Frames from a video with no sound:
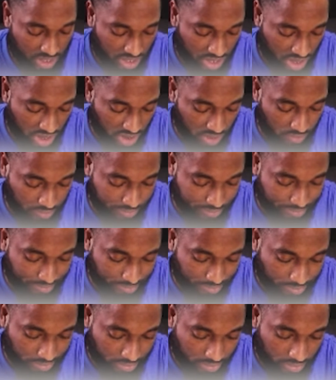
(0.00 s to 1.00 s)
Now,
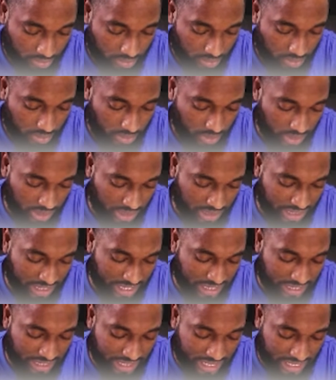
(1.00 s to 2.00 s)
in
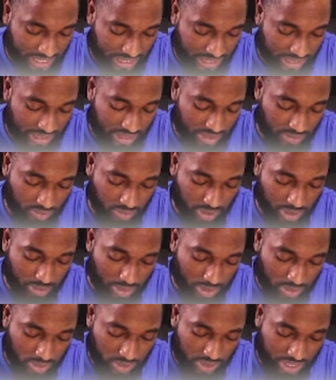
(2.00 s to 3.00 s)
this case, we'll
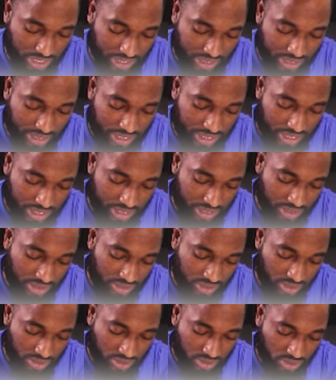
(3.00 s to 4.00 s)
be using
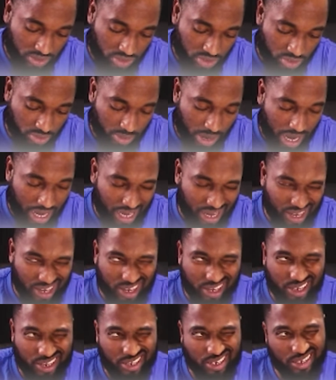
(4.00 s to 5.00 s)
2
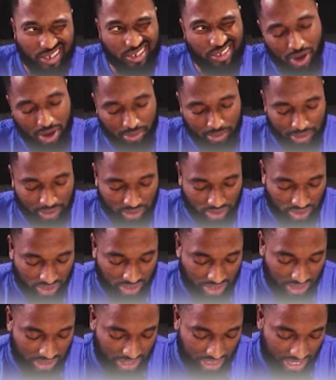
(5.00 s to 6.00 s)
by 1
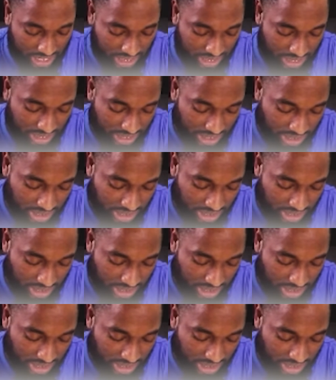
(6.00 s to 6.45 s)
matrices here.